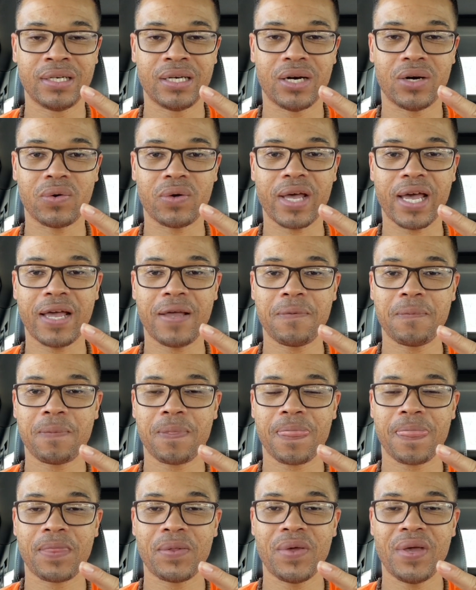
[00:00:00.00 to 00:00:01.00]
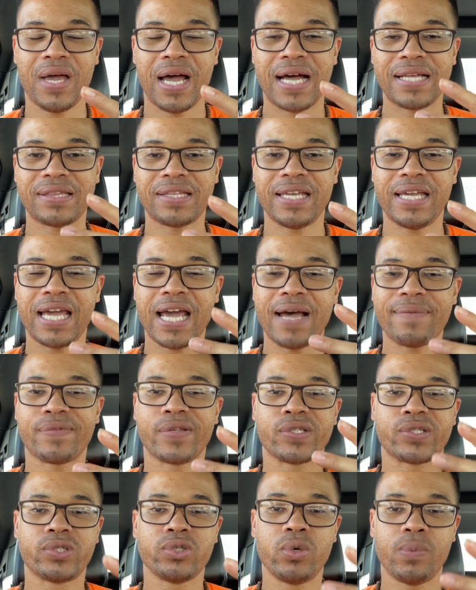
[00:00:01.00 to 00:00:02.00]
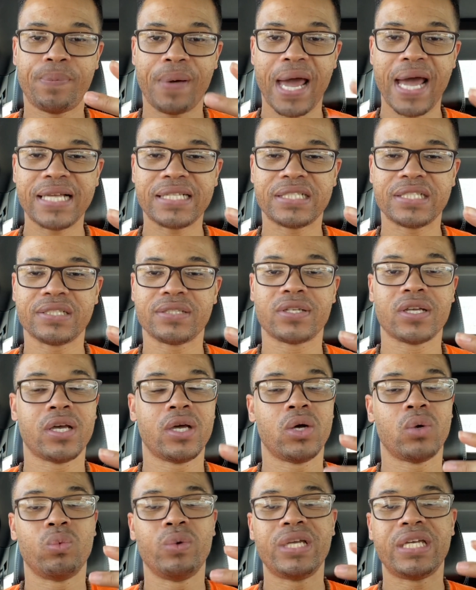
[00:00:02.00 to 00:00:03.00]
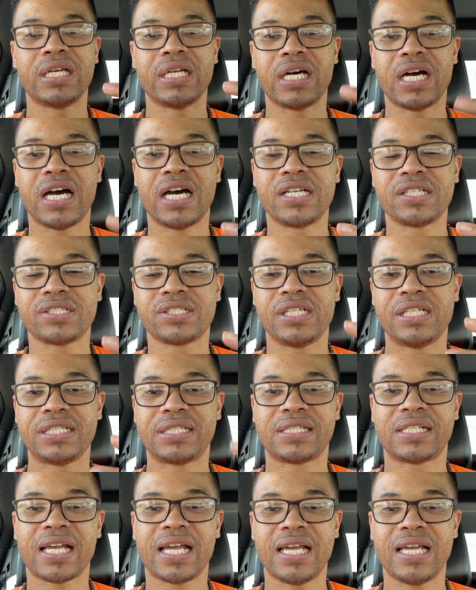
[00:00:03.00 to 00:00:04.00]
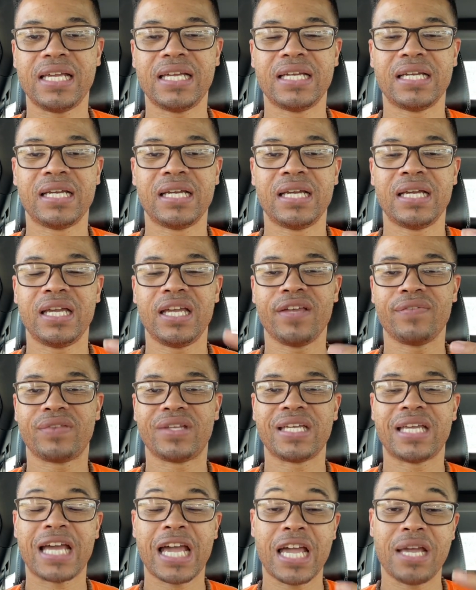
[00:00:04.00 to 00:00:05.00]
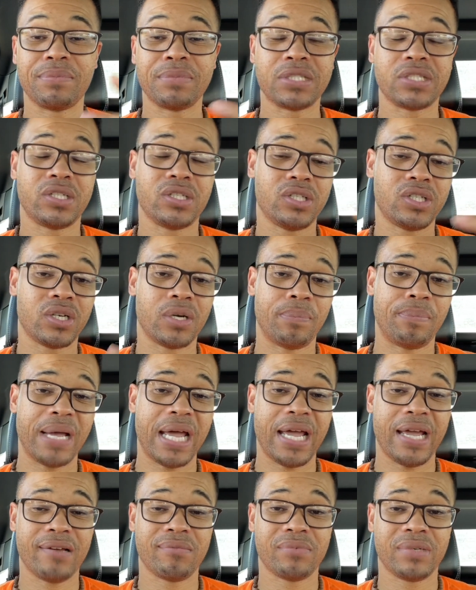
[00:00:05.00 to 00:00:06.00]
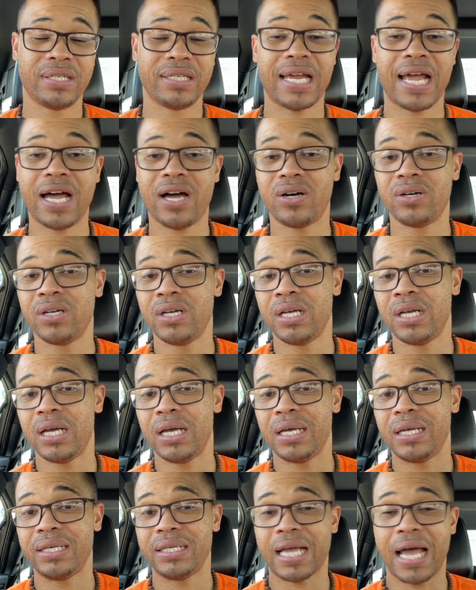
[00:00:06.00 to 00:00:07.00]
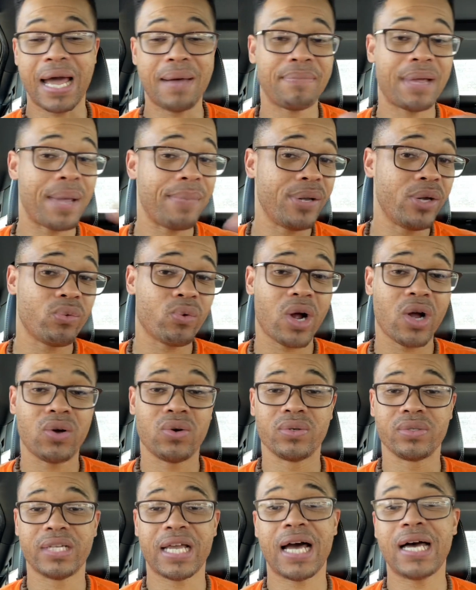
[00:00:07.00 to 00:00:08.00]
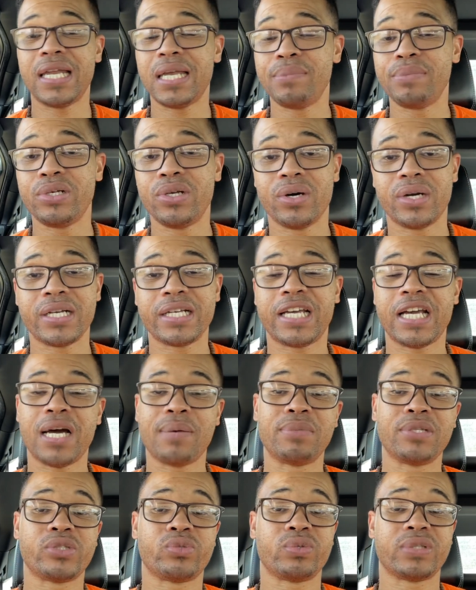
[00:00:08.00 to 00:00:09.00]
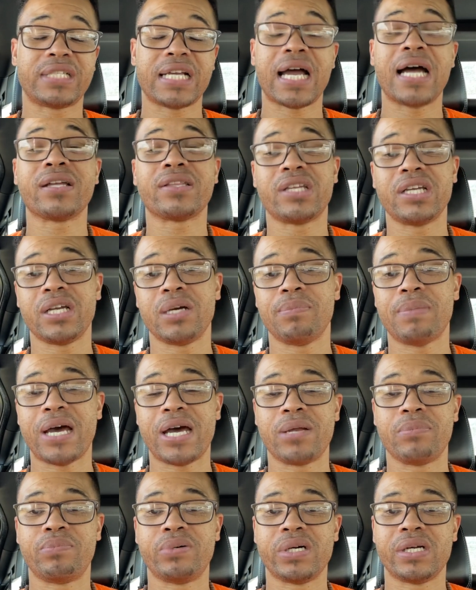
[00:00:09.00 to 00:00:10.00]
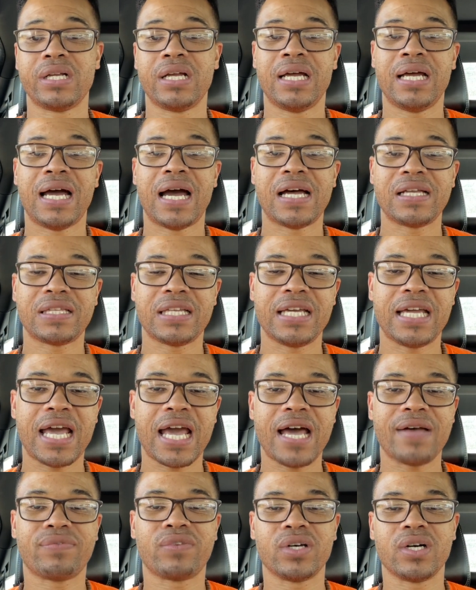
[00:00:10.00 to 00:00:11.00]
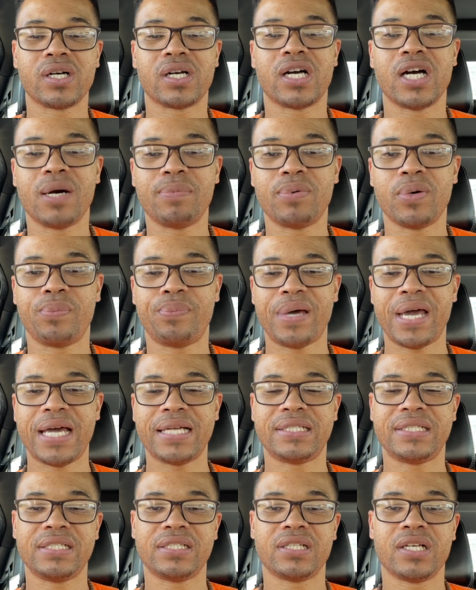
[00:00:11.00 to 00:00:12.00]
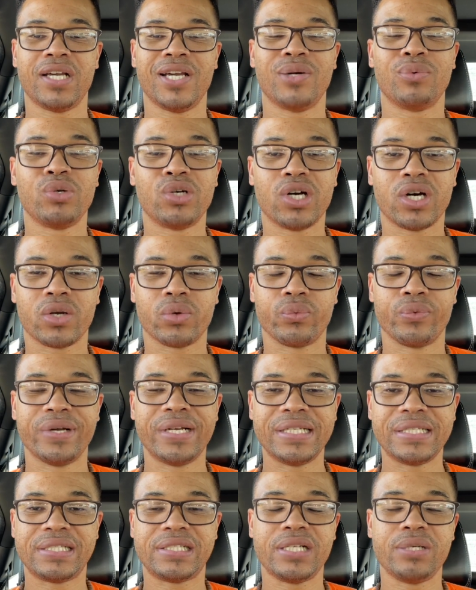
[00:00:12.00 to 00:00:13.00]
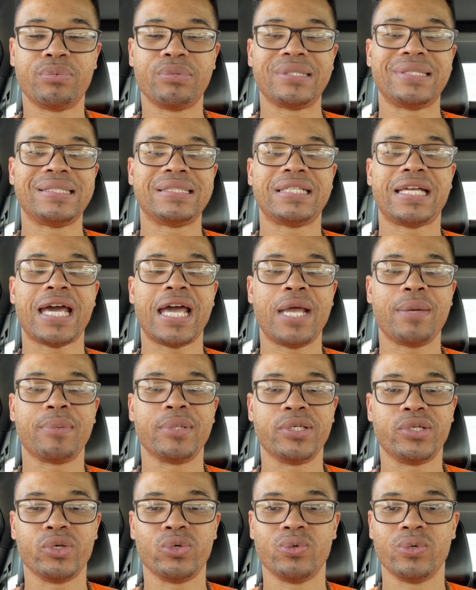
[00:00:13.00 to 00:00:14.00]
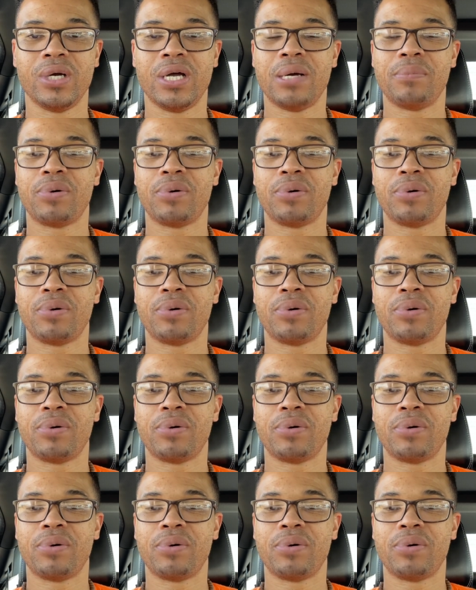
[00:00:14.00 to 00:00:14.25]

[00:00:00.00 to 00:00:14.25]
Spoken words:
Okay? I think after 2 patches, we can honestly say if the game is good or bad. Now, I may be wrong. Y'all let me know in the comments what y'all think about it. But I think after a couple patches, we're going to really see what this game can do.